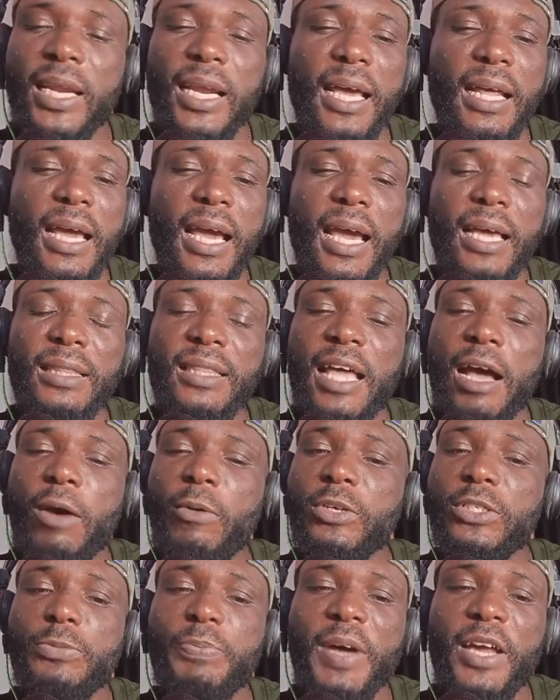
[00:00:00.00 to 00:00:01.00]
And
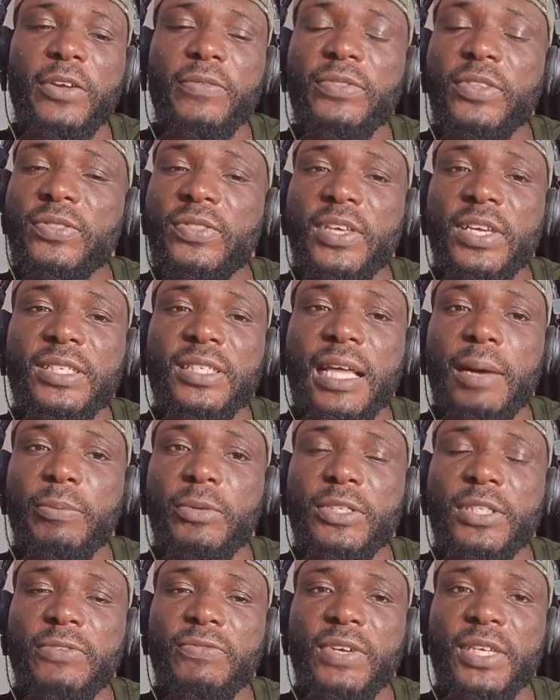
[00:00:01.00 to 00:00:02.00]
that was part of the things that
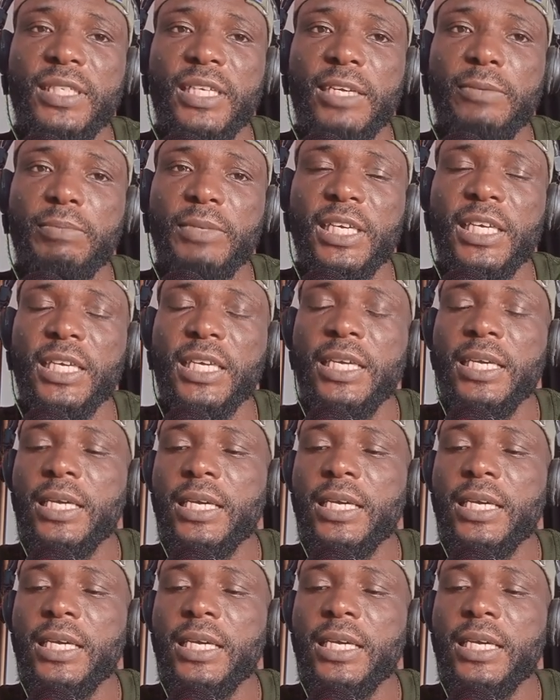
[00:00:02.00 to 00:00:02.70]
motivated me.